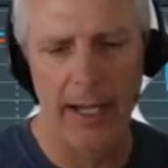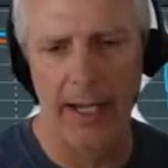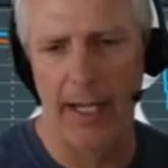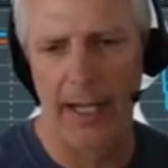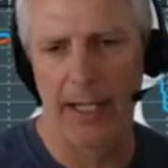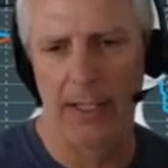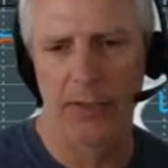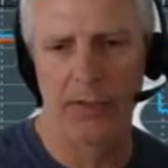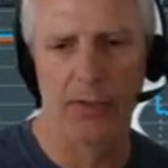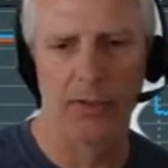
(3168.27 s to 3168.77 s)
I
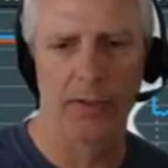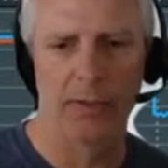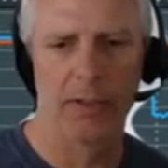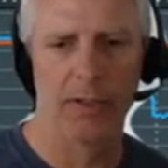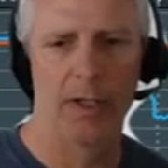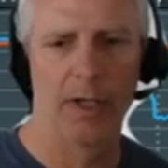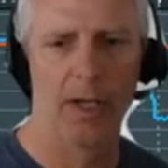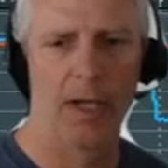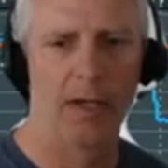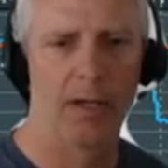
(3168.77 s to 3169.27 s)
answered
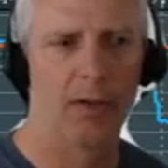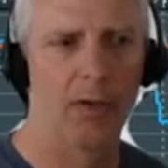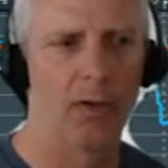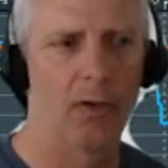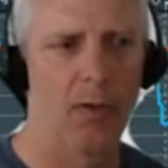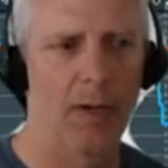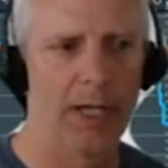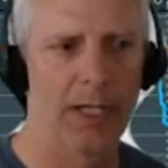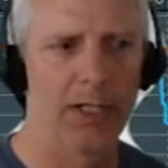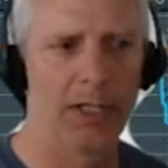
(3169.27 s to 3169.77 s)
uh, the
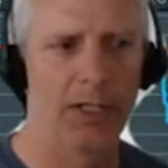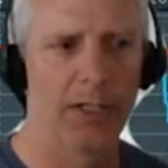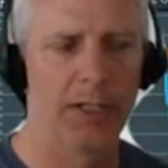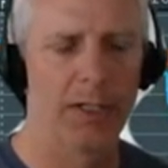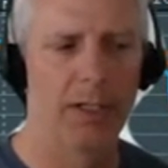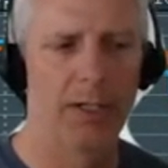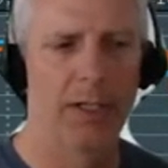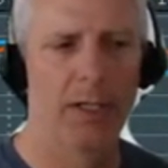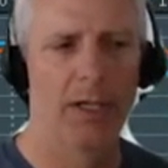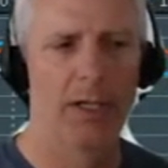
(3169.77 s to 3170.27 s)

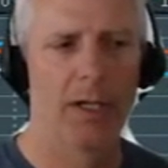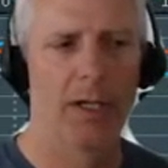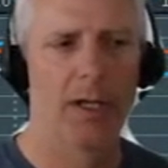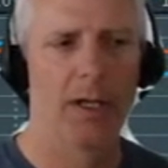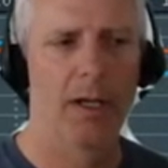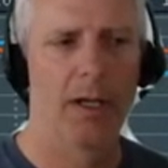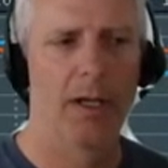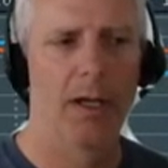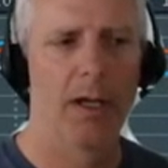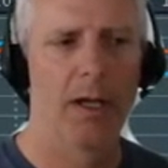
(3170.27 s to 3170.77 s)
question,
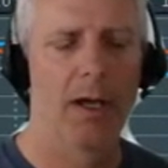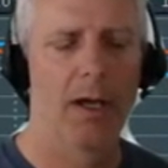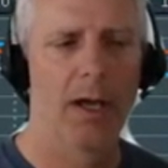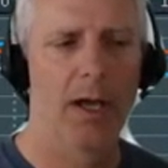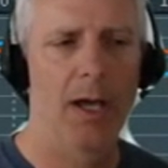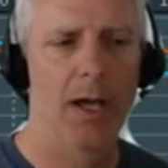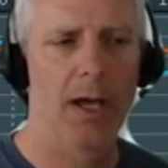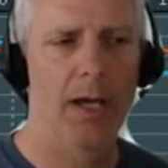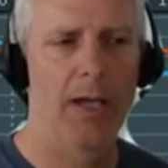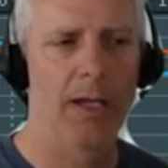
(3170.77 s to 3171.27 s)

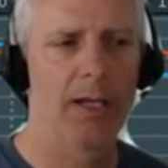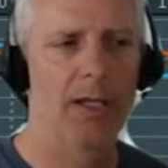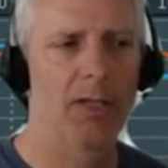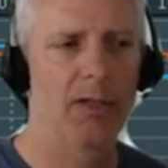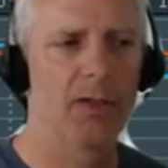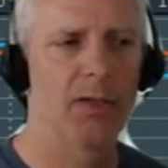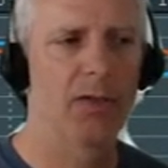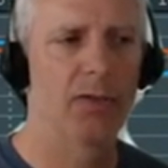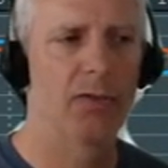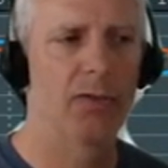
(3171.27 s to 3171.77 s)
uh,
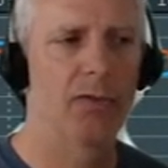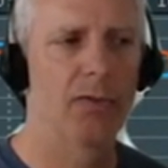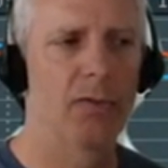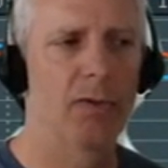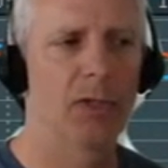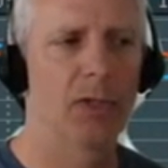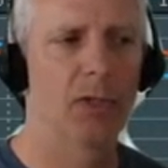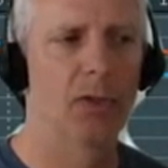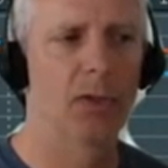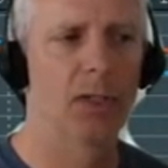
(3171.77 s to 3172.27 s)
is to
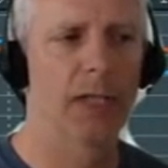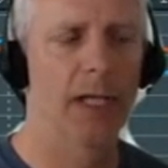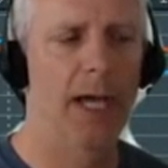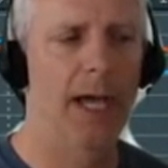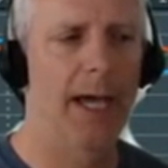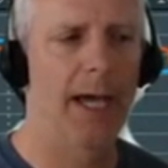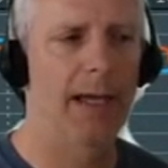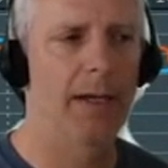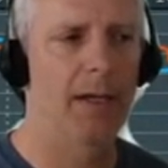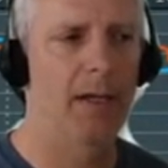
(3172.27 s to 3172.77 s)
look
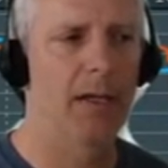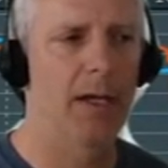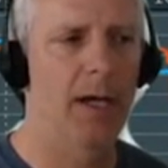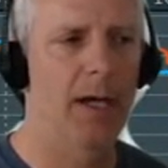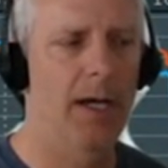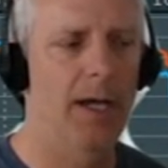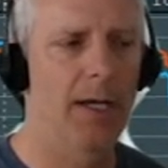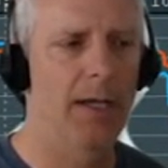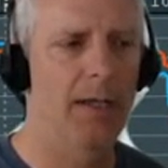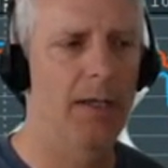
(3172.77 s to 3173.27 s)
at
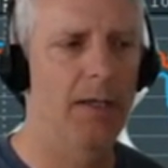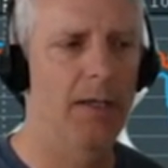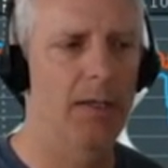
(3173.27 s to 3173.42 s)
uh,